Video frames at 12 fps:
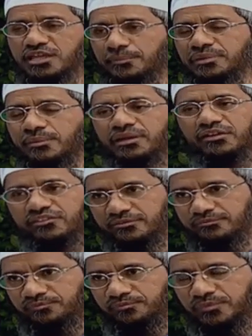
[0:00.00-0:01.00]
chapter number
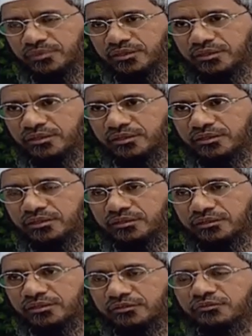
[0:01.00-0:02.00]
11,
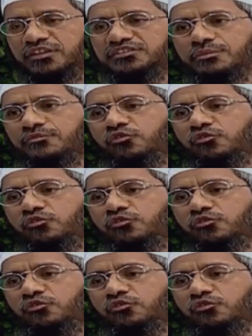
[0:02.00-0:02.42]
verse